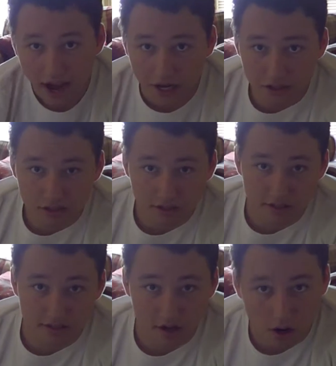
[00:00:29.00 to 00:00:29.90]
I
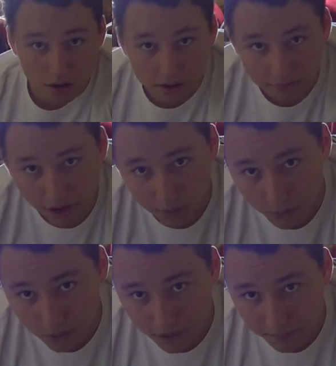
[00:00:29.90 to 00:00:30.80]
usually start by
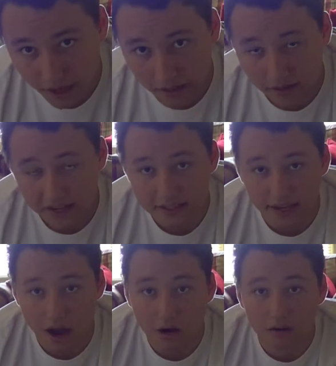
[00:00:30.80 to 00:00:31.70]
rolling my legs
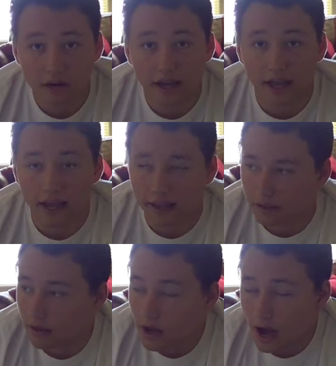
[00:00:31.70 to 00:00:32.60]
out,
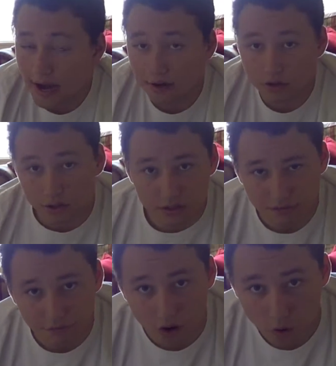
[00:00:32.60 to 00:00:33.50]
and I don't use
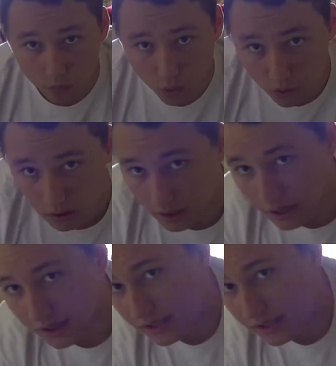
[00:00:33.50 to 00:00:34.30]
a foam roller.